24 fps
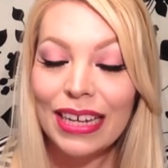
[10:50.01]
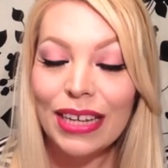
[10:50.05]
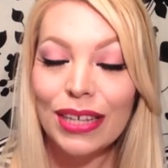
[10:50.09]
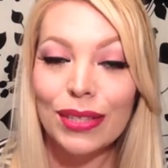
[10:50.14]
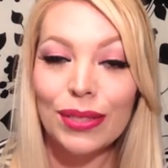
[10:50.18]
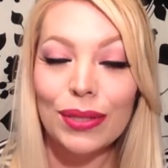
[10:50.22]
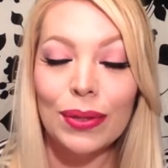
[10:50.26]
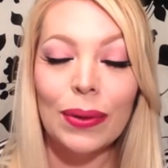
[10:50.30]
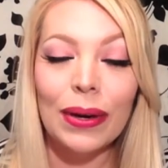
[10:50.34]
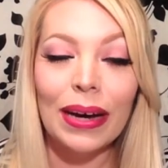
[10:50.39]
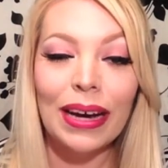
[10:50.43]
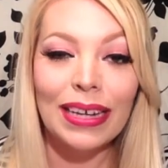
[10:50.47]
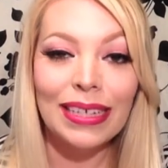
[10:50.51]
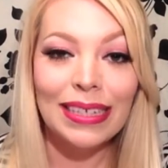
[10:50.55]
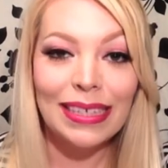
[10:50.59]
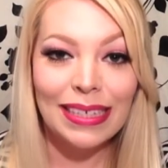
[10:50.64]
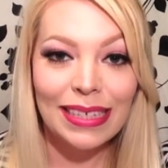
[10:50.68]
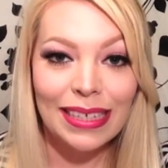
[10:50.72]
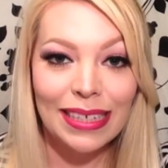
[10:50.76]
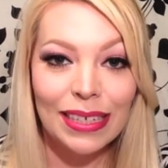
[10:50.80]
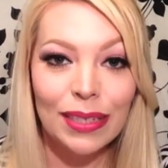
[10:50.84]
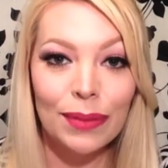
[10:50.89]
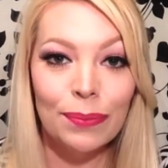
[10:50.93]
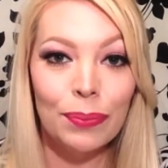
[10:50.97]
So I
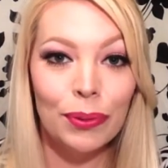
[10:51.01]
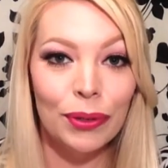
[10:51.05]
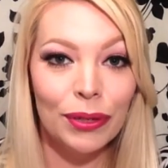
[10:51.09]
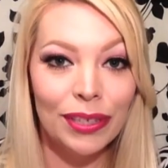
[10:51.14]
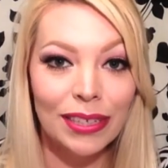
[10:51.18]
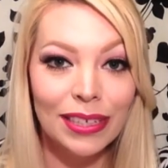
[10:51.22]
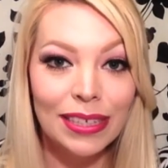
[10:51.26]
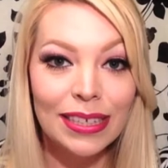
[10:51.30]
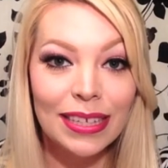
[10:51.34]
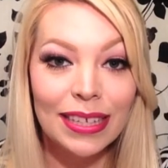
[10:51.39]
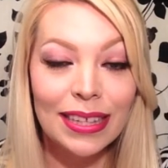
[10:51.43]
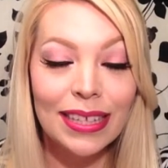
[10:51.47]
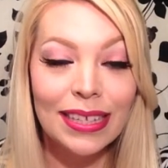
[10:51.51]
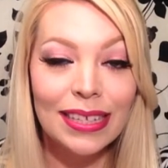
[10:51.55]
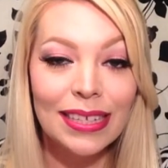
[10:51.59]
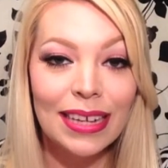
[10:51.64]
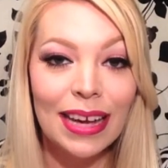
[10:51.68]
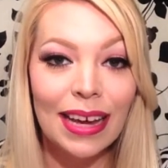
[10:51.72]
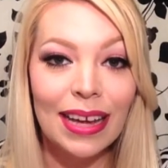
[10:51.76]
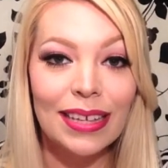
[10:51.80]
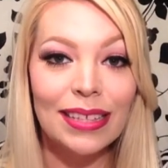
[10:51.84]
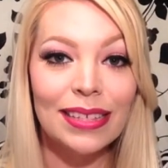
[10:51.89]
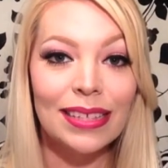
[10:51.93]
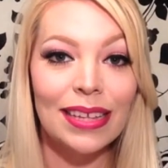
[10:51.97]
did put it to the
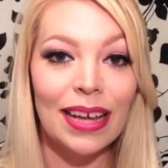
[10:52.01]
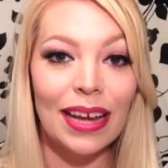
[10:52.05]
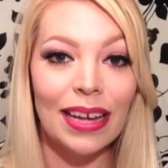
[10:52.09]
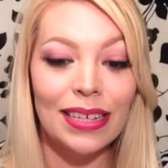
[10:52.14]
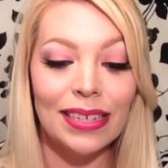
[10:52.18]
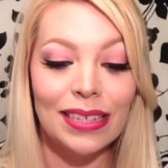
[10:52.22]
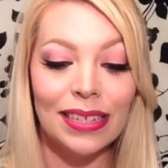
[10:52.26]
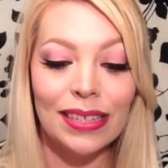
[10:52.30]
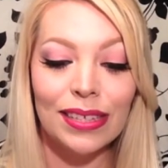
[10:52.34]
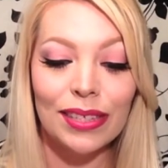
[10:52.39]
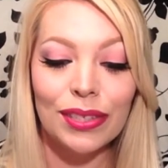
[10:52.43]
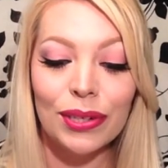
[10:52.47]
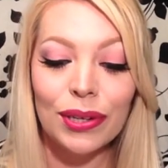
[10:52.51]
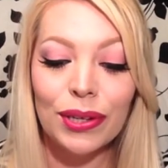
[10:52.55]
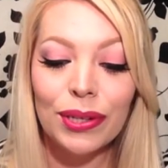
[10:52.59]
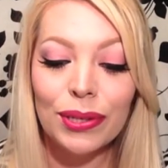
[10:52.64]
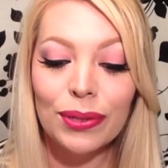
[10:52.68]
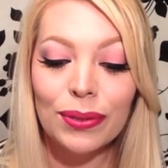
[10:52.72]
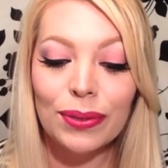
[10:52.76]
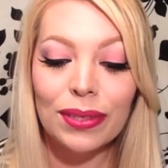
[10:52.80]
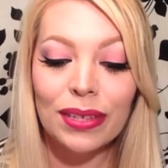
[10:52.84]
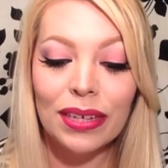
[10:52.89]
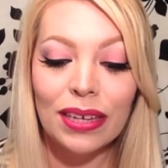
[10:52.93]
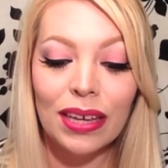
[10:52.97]
test. I did start
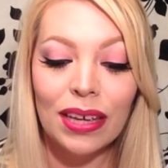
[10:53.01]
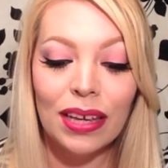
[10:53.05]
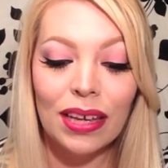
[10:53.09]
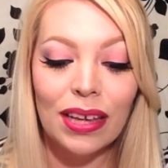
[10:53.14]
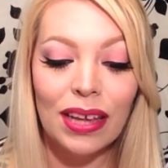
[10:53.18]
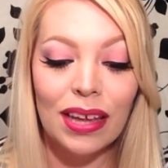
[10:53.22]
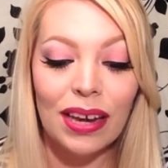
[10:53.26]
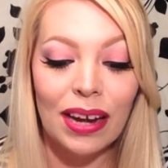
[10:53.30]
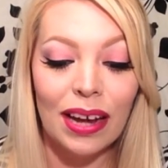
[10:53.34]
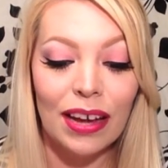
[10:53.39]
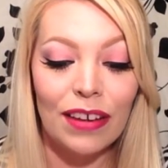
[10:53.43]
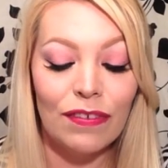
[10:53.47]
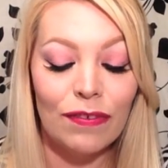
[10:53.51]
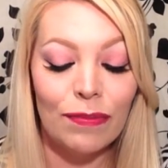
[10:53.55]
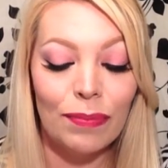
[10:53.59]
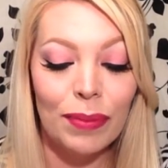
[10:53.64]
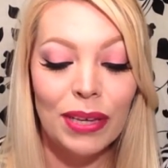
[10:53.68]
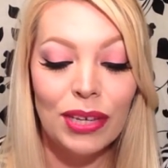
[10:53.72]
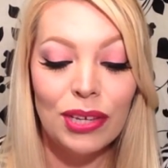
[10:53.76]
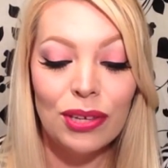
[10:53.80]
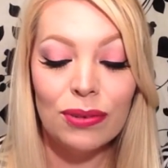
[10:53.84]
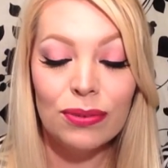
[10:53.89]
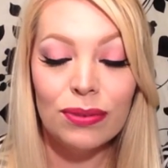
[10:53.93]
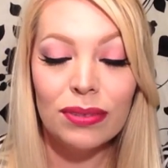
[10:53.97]
using it, and I've
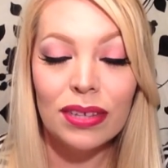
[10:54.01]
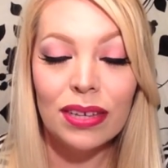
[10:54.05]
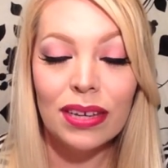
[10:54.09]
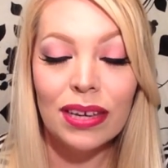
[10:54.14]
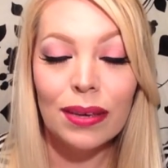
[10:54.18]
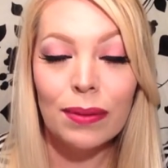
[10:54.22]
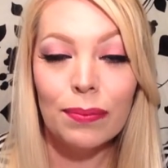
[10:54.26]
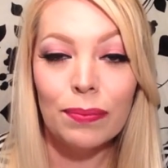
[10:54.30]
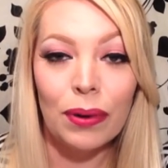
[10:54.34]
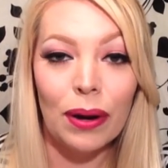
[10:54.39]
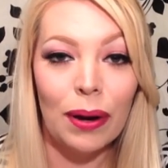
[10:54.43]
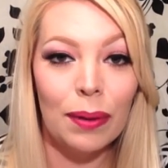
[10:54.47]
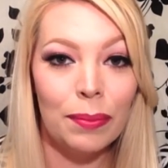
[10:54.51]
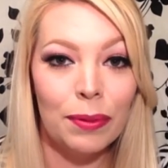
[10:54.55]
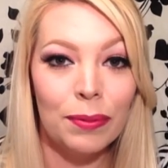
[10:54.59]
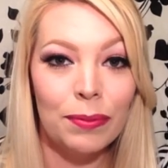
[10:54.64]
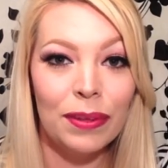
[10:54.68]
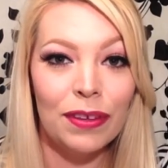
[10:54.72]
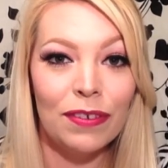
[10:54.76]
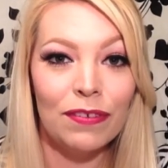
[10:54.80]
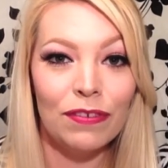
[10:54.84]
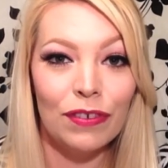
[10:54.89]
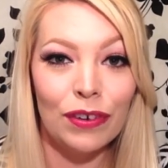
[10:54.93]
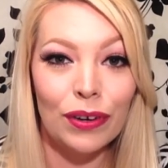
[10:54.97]
been using it
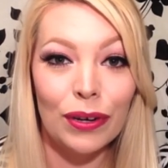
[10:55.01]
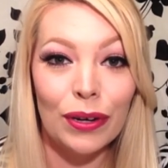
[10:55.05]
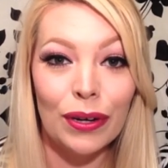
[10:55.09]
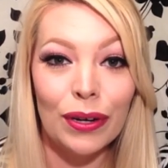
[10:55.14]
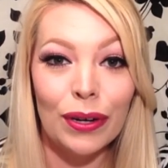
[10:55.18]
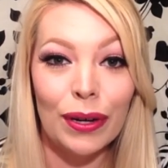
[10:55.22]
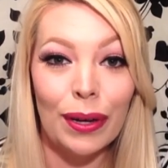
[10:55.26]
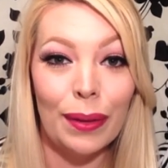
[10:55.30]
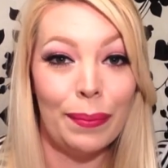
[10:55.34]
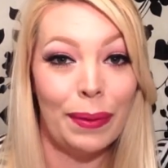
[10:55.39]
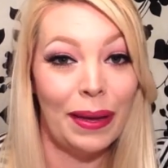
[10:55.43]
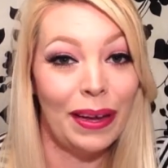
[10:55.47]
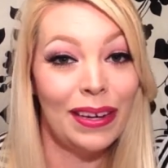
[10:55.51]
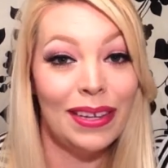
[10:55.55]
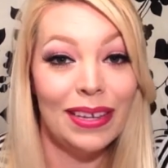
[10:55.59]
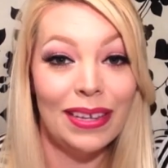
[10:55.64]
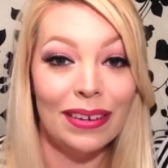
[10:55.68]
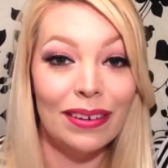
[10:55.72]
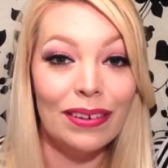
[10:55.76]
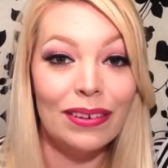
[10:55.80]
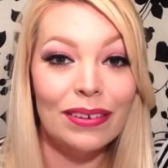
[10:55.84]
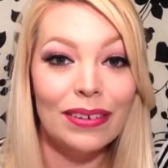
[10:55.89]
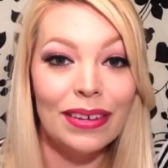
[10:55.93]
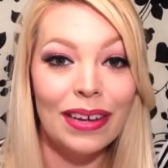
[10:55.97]
probably for about a
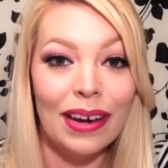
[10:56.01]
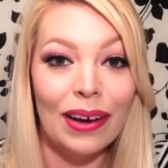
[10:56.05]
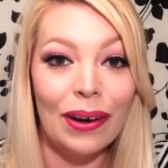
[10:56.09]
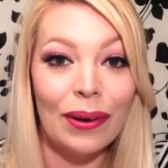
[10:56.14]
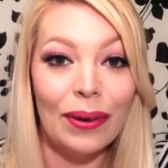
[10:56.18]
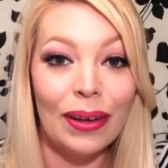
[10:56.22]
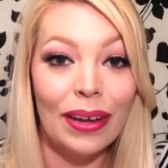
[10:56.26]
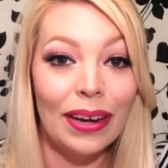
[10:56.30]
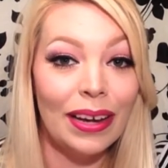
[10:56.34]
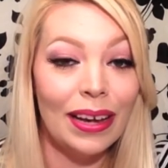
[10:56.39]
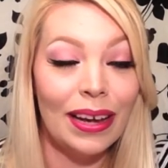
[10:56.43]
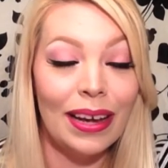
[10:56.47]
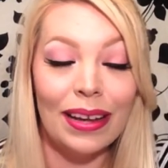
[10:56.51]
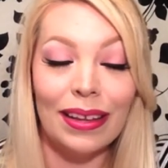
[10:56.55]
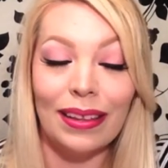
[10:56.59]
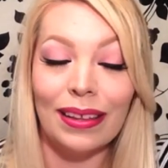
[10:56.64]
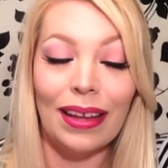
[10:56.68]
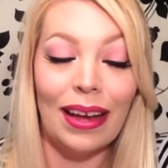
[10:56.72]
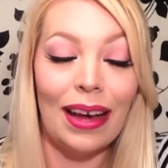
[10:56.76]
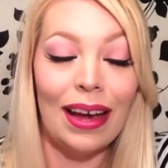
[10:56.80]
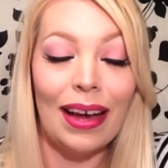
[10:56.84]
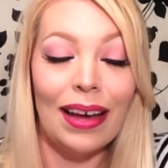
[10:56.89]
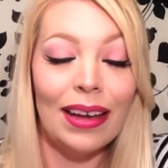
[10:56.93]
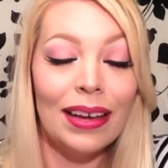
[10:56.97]
year now, and I
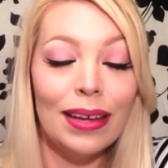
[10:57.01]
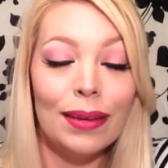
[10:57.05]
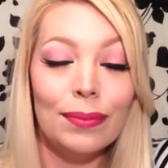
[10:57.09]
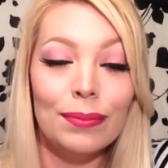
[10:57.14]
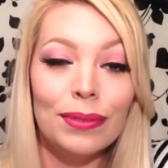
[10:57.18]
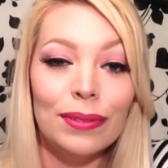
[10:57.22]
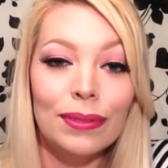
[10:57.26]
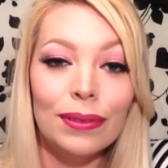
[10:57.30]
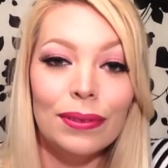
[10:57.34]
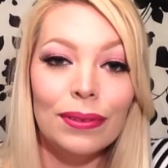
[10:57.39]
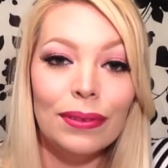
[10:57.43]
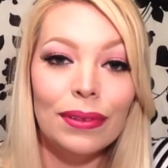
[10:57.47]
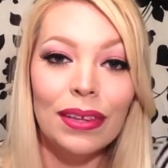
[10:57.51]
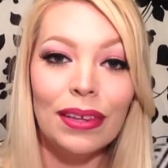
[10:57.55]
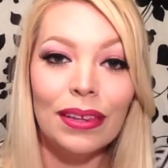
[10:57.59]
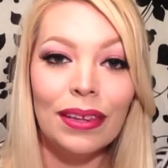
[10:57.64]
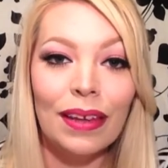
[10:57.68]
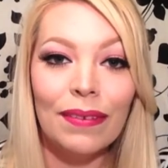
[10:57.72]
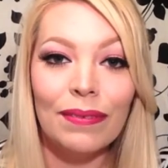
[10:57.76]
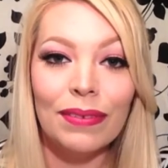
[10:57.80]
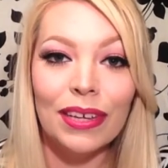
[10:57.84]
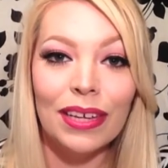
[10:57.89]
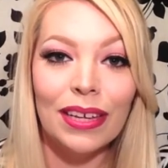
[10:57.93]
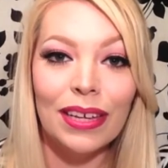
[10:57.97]
absolutely
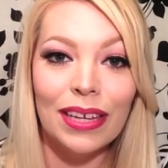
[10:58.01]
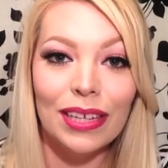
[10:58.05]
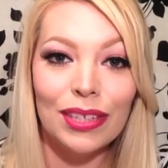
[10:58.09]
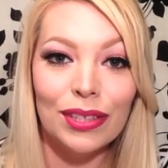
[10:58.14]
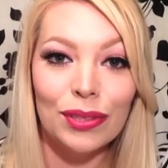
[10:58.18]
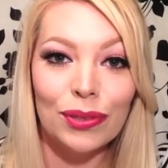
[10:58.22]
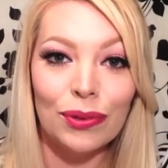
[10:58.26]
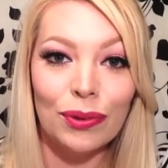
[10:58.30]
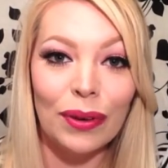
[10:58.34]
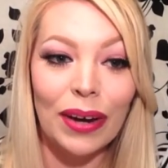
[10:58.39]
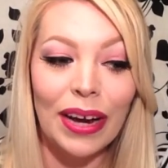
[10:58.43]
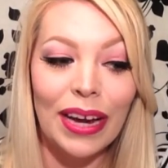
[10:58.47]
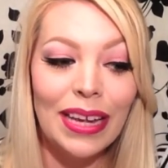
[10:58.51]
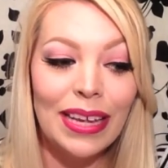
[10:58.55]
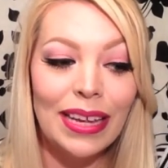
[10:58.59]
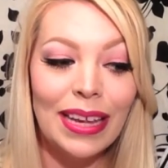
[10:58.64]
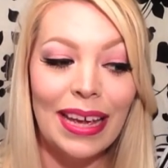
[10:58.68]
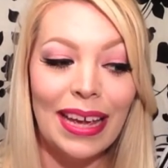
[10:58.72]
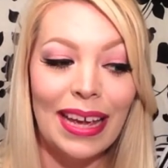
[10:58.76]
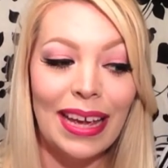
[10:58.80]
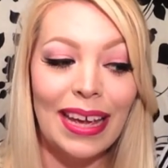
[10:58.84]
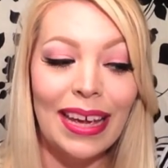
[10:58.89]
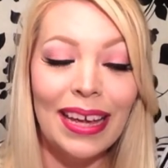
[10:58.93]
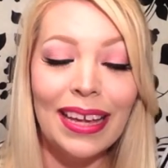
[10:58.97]
love it. It's great,
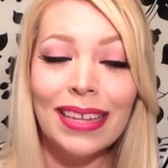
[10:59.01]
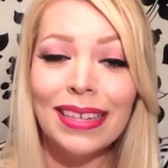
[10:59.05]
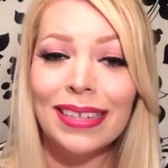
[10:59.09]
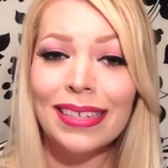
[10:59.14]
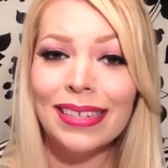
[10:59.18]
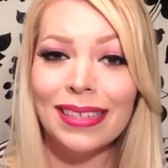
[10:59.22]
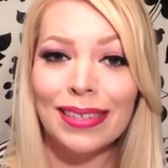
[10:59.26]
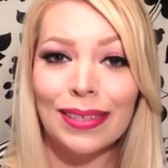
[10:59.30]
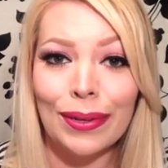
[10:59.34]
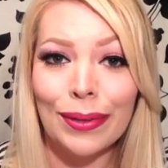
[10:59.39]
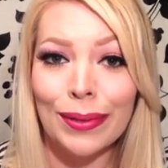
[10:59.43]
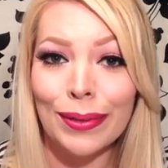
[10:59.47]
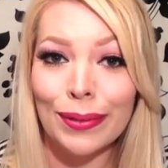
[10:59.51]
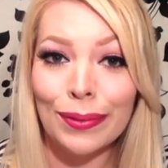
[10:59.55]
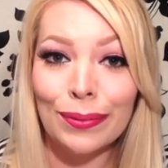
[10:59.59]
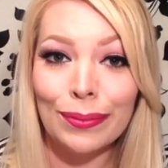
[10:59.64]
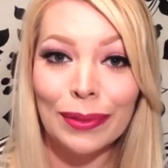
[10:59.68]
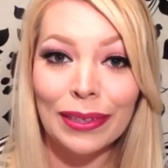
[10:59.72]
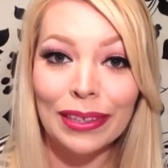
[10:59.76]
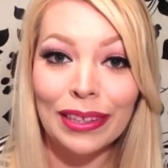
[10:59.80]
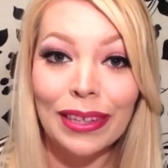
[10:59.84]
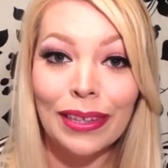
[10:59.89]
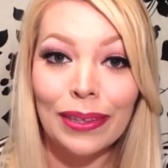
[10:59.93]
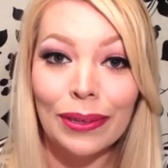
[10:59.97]
and it's also
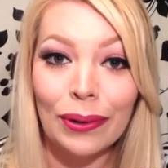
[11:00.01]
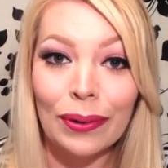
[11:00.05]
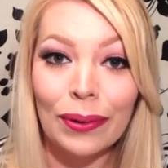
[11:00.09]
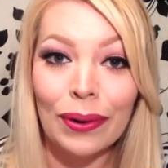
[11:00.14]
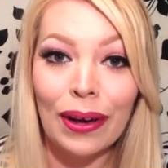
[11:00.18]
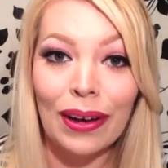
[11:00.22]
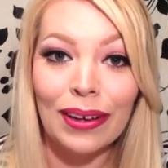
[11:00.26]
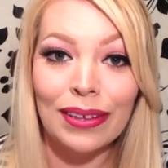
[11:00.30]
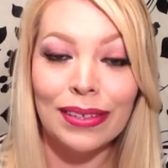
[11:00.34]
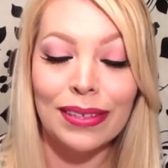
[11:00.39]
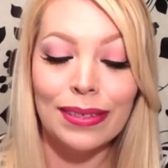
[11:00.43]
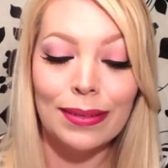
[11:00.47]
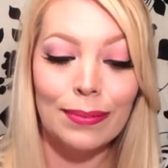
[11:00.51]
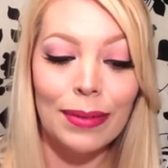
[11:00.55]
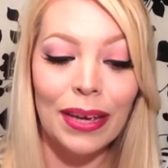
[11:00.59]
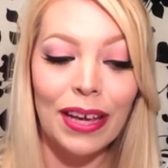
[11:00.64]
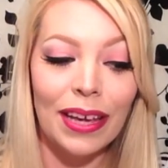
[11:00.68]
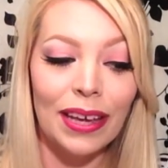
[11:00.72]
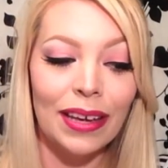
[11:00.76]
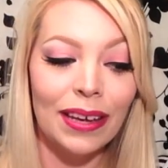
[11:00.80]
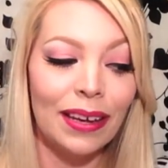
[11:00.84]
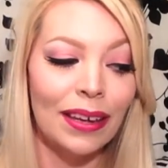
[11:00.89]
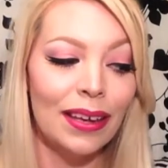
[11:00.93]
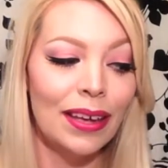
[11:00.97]
really low cost to
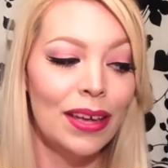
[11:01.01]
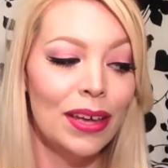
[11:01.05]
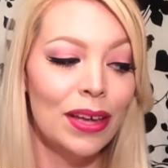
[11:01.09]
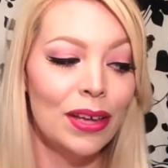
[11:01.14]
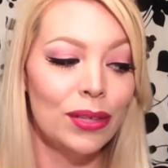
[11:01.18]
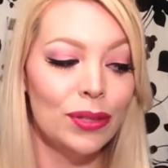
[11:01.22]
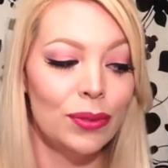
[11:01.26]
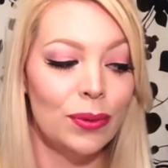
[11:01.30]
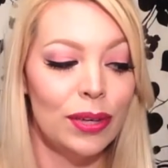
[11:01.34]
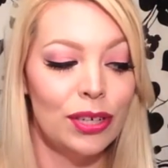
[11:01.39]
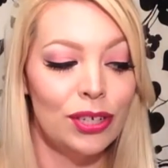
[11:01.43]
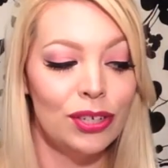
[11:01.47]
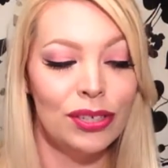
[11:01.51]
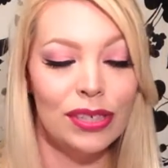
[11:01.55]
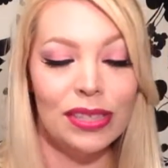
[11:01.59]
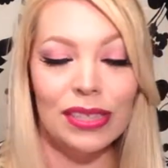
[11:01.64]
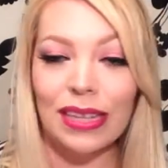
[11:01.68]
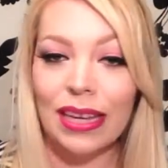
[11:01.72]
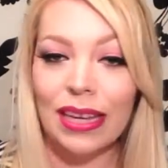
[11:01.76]
make. So I just